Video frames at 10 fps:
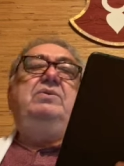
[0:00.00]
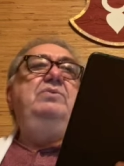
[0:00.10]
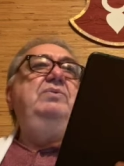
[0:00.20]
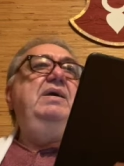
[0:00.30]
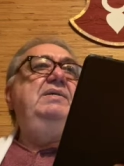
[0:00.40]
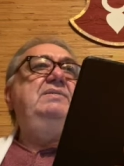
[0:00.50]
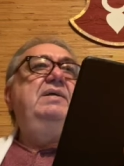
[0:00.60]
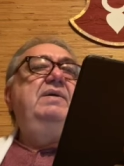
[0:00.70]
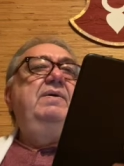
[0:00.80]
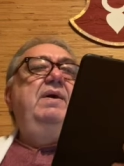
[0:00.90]
who has
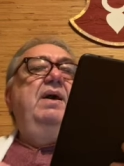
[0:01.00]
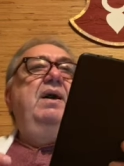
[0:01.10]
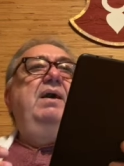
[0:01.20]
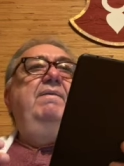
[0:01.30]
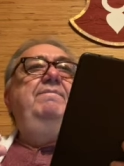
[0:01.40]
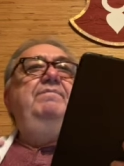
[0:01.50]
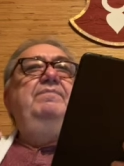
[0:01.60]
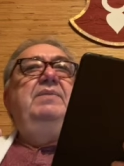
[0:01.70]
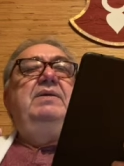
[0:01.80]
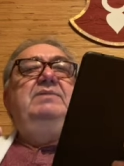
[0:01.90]
uh,
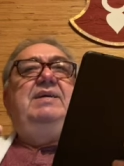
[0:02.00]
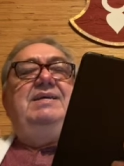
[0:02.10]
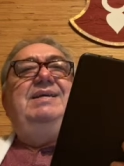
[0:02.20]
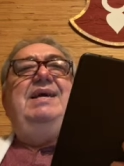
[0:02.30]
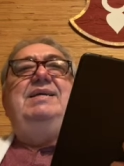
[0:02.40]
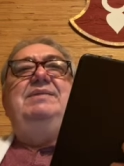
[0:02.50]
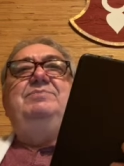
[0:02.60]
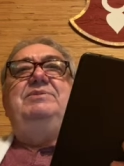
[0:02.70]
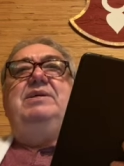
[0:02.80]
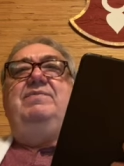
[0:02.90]
dedicated
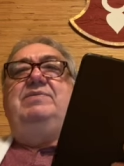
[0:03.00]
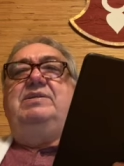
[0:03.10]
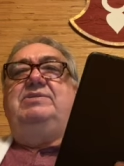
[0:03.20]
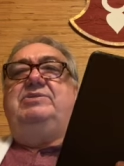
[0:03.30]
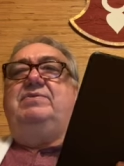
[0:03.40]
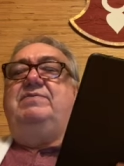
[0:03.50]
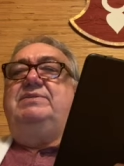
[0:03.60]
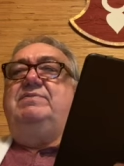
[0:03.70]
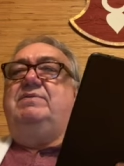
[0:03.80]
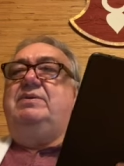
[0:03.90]
himself to the
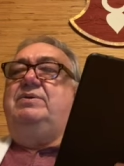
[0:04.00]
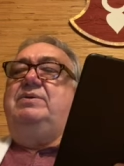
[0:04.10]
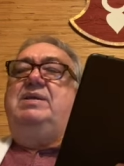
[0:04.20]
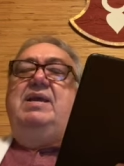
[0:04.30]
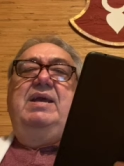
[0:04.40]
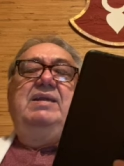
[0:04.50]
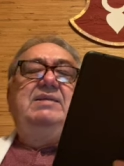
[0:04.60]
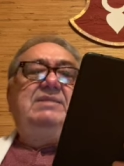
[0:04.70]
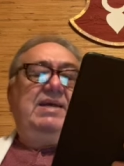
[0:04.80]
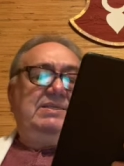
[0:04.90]
service of the Lord and
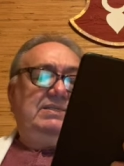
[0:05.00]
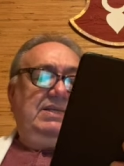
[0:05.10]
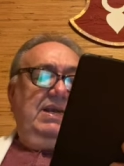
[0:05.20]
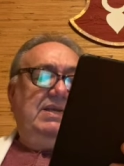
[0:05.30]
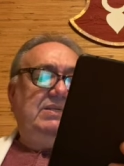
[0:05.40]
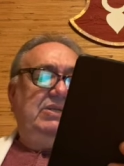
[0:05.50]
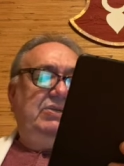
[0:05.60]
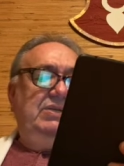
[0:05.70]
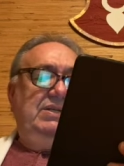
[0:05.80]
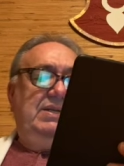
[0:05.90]
has ex-
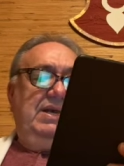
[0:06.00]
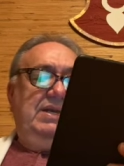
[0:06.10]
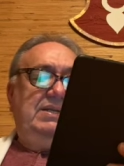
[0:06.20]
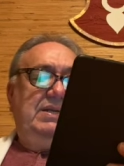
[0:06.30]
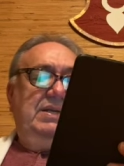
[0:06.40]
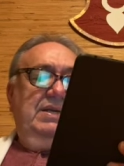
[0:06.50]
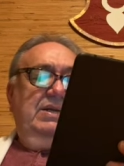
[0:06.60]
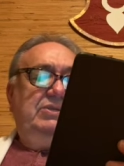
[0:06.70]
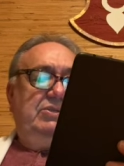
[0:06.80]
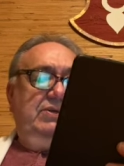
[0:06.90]
executed that
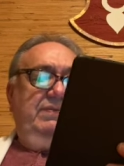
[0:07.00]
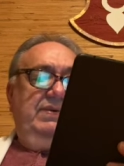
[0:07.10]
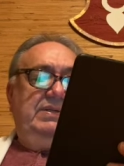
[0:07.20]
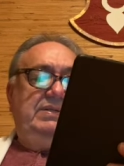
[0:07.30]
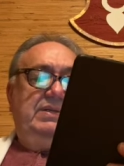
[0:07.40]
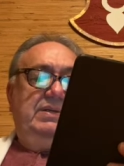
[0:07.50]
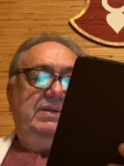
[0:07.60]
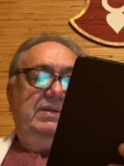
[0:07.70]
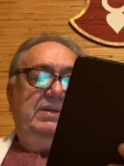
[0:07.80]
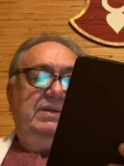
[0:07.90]
service.
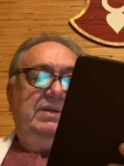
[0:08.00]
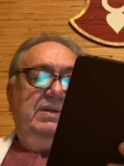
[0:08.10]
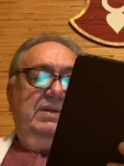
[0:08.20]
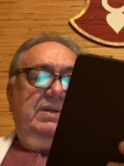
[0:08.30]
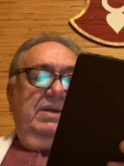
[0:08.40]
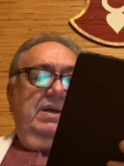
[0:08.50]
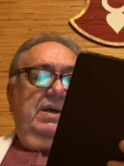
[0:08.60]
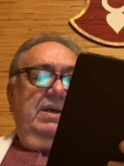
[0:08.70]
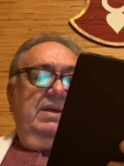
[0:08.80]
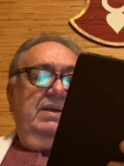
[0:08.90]

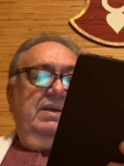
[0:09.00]
Uh,